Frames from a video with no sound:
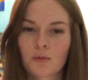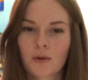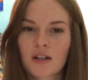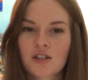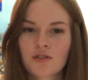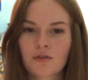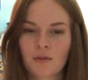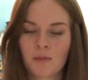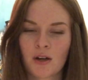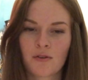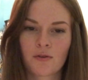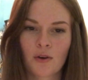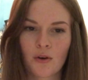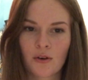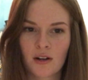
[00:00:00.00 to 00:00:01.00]
reached for my
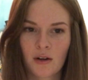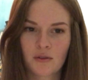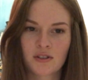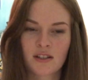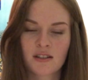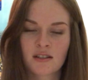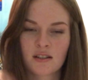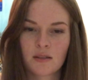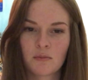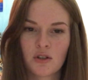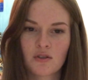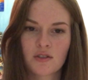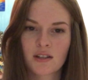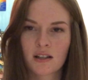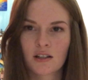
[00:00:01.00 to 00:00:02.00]
phone, and I was listening to
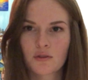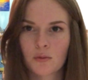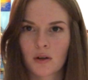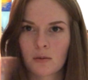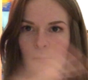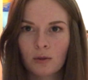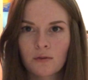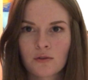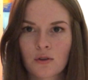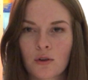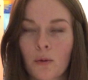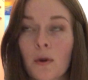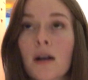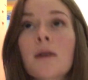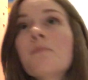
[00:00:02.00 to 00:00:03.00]
music, and it's waterproof, so
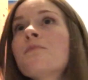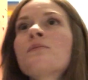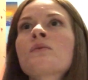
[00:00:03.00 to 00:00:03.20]
don't worry.